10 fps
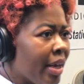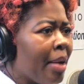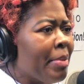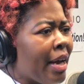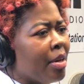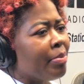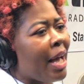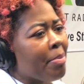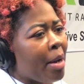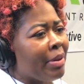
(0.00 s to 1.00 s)
Yeah, I'm not gonna
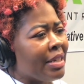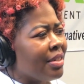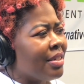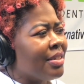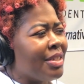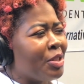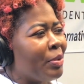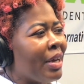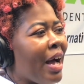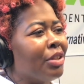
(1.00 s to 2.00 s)
block my blessing, because this is
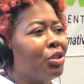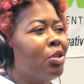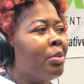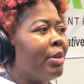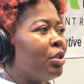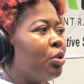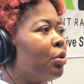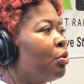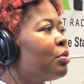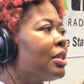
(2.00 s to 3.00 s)
what God chose me to do, and who's